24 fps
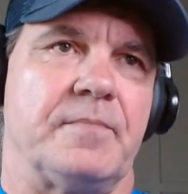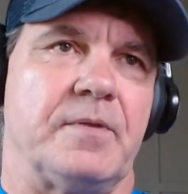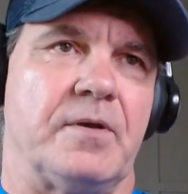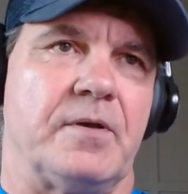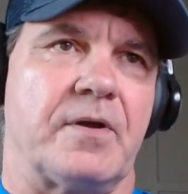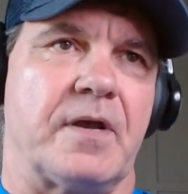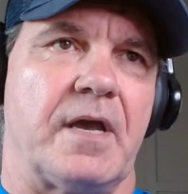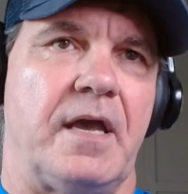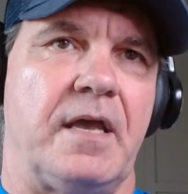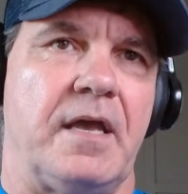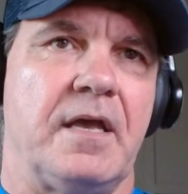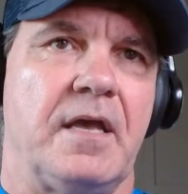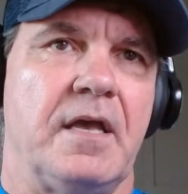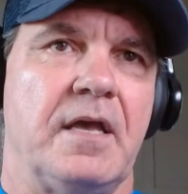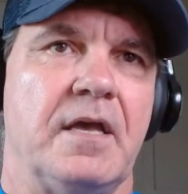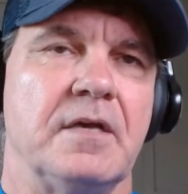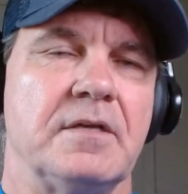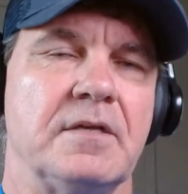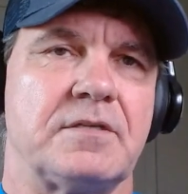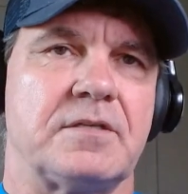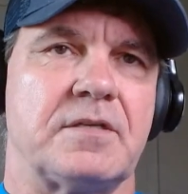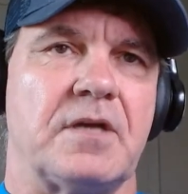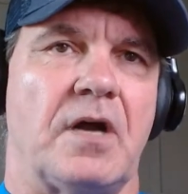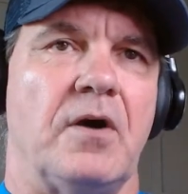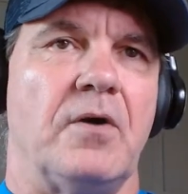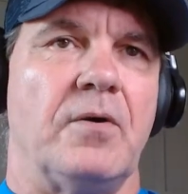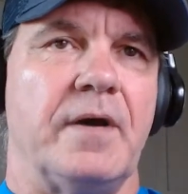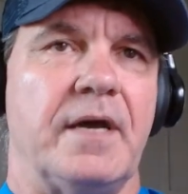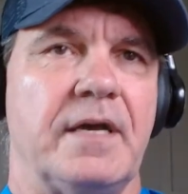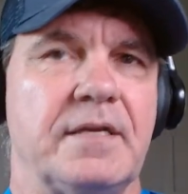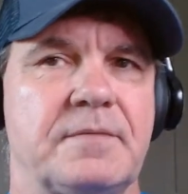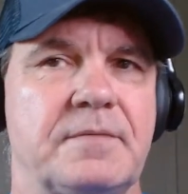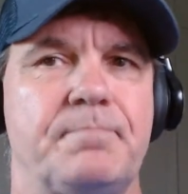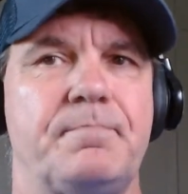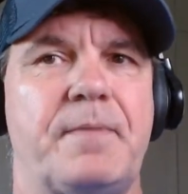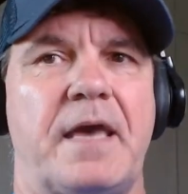Okay, so
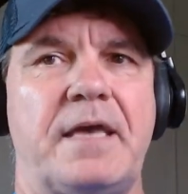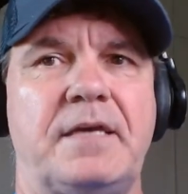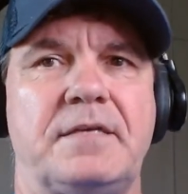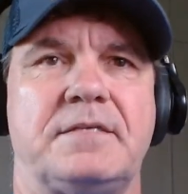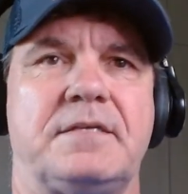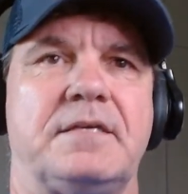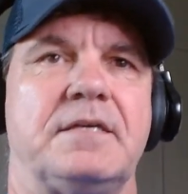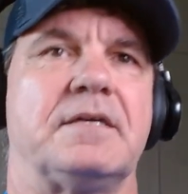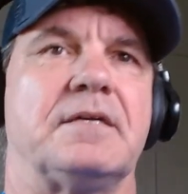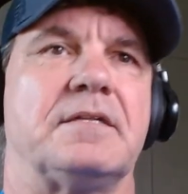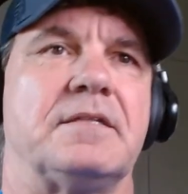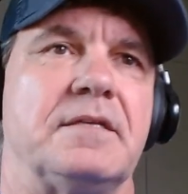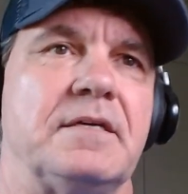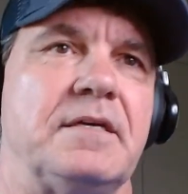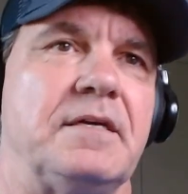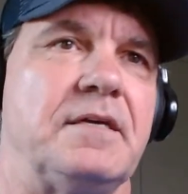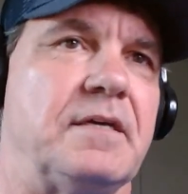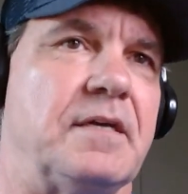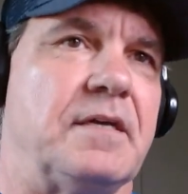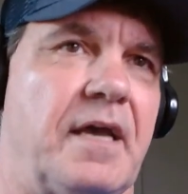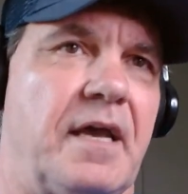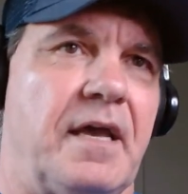it's basically